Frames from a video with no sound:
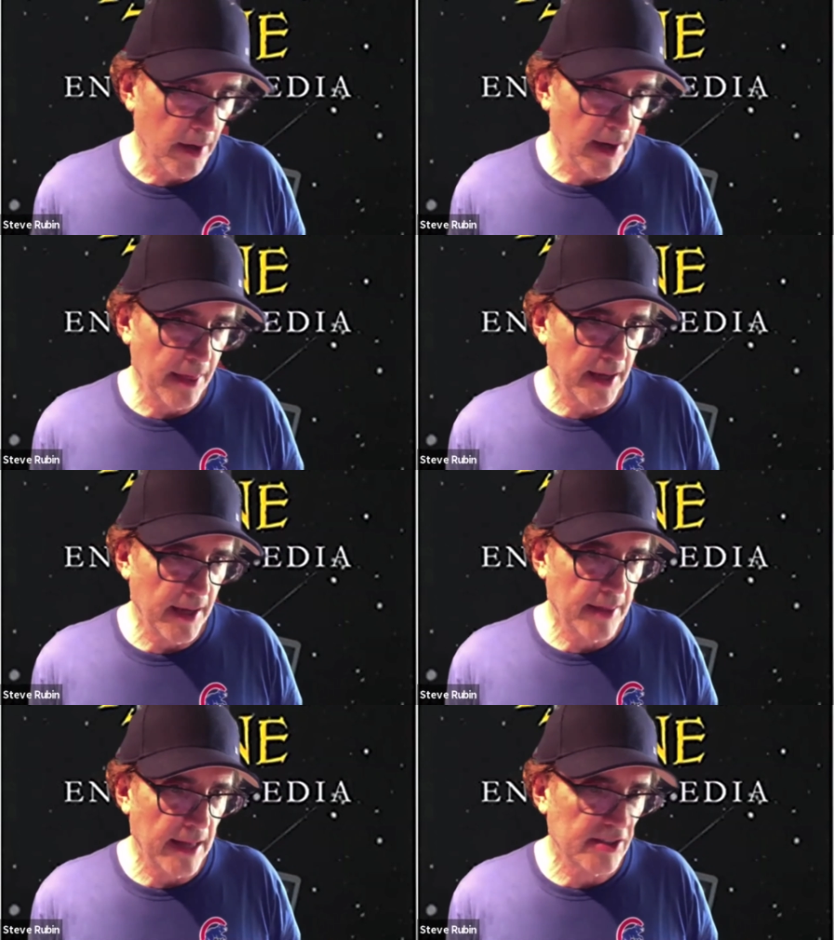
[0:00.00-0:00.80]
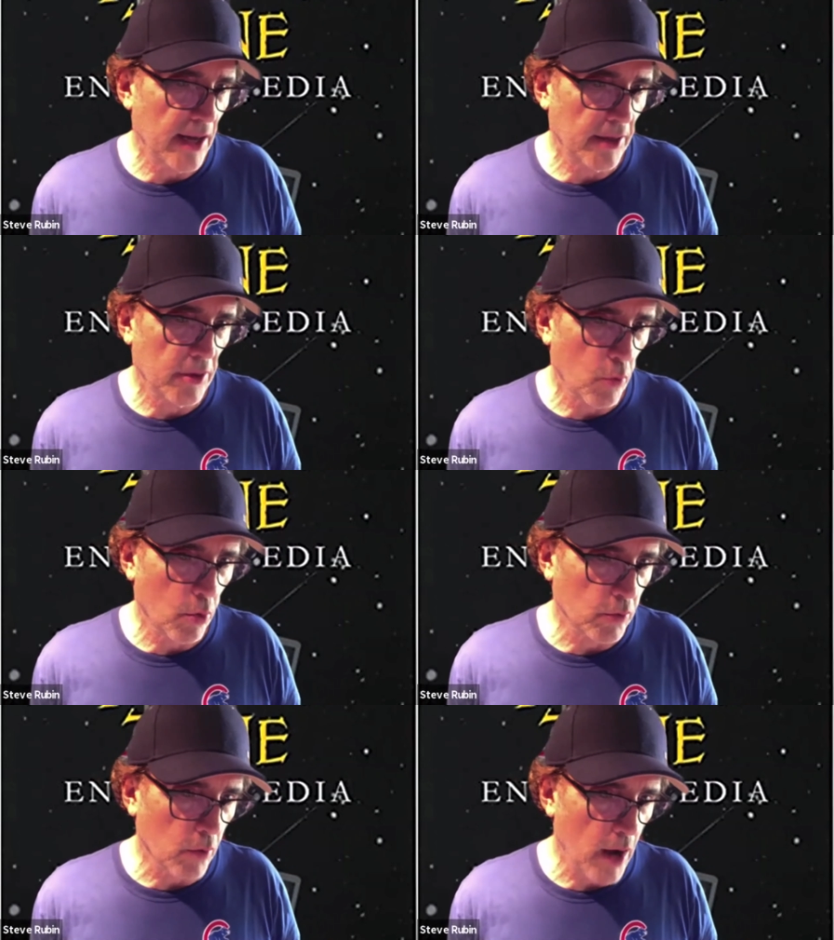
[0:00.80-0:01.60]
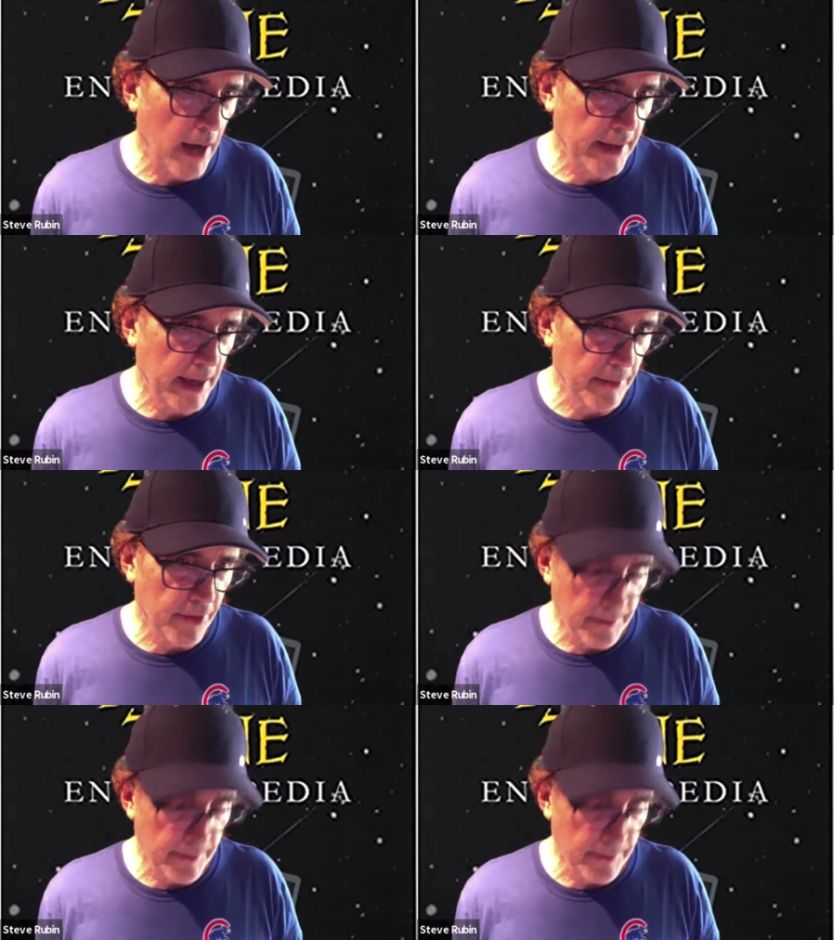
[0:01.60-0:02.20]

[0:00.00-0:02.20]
And I think that's not the world Rod came from.